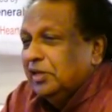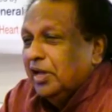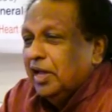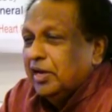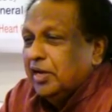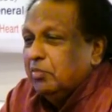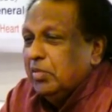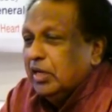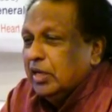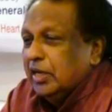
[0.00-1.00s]
And
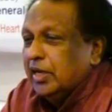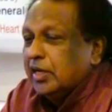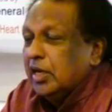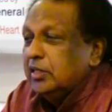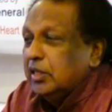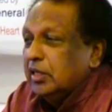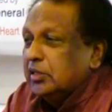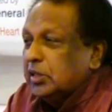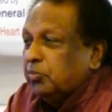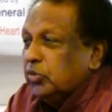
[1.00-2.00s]
Hillary Clinton
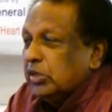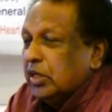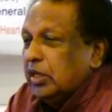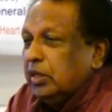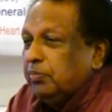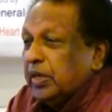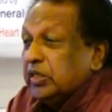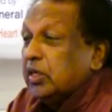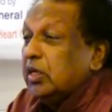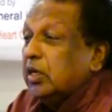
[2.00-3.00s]
is supposedly
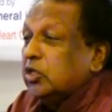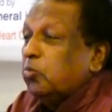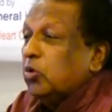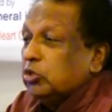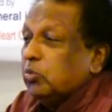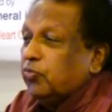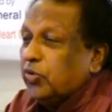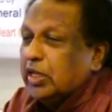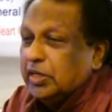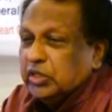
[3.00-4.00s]
personally responsible
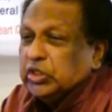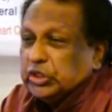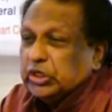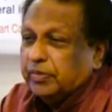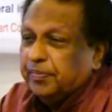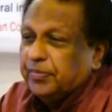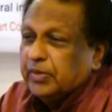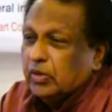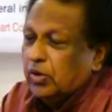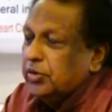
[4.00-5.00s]
for that decision,
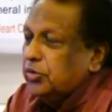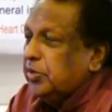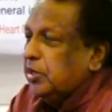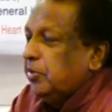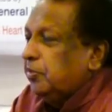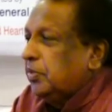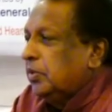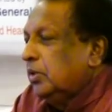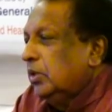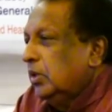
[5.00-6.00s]
according to many people.
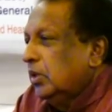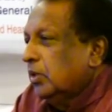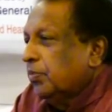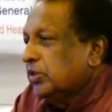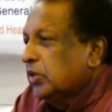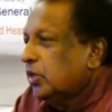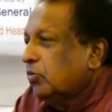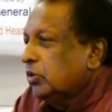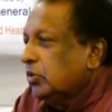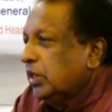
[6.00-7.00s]
The president
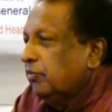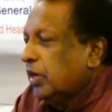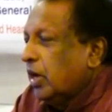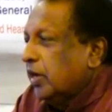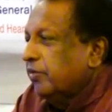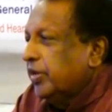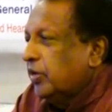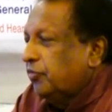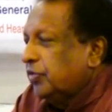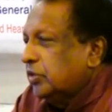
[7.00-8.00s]
was not even
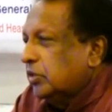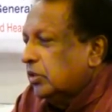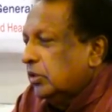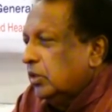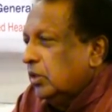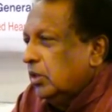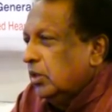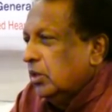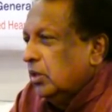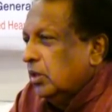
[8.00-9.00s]
unaware of
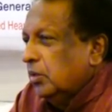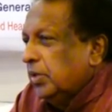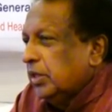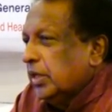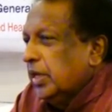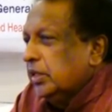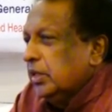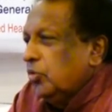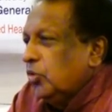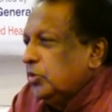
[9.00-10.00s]
it. But the great thing
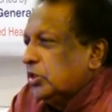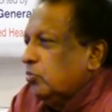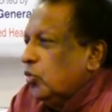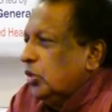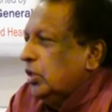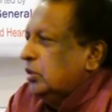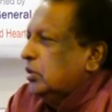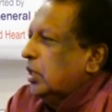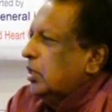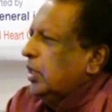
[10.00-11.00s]
about Mr. Modi is
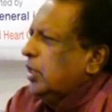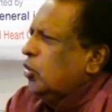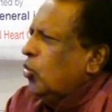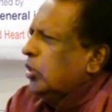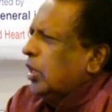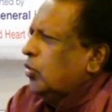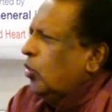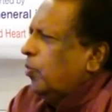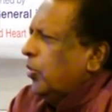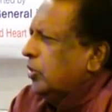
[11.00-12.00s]
that he ignored that
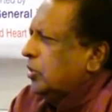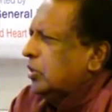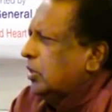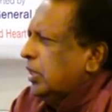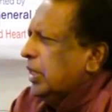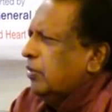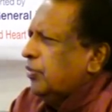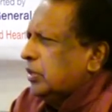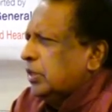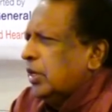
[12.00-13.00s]
whole point. He
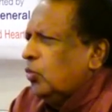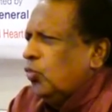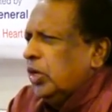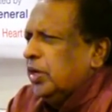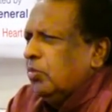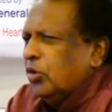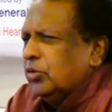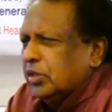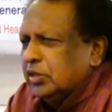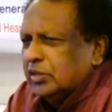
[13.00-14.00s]
never said a word
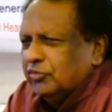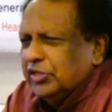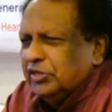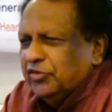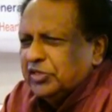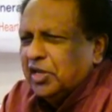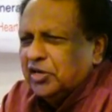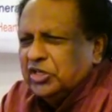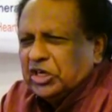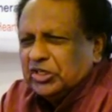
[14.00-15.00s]
about his visa
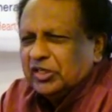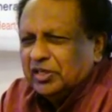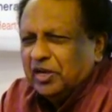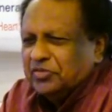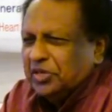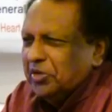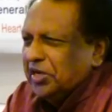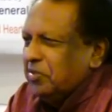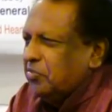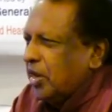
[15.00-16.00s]
rejection after he
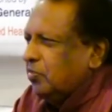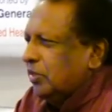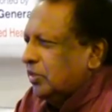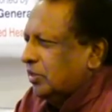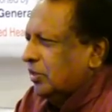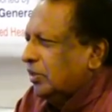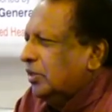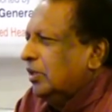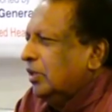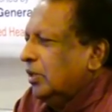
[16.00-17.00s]
became Prime Minister.
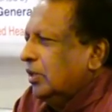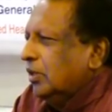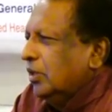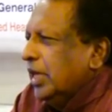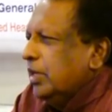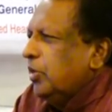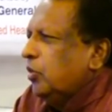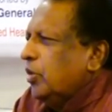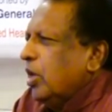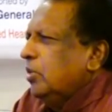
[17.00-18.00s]
Anybody
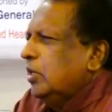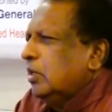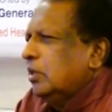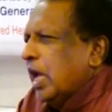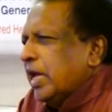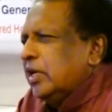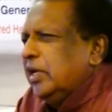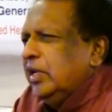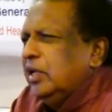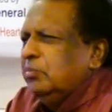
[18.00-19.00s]
would have been
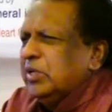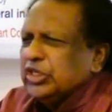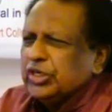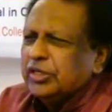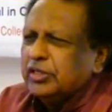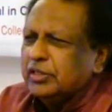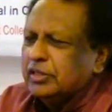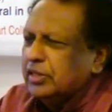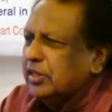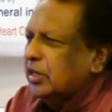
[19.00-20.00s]
angry, bitter,
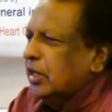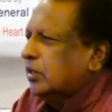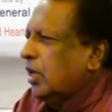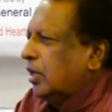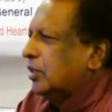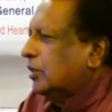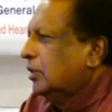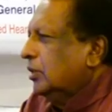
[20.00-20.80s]
nothing like that.